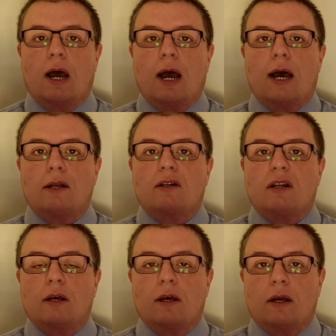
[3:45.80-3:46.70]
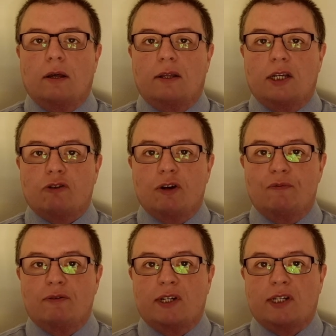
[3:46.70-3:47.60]
And this group
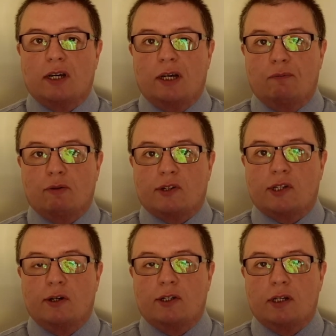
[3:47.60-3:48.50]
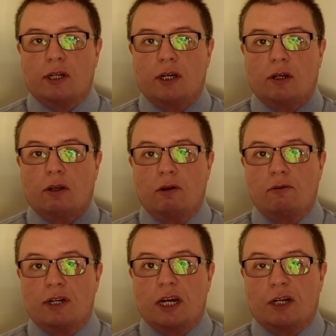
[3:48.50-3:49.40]
of disciples certainly
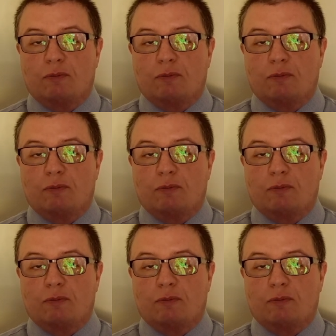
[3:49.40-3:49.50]
included,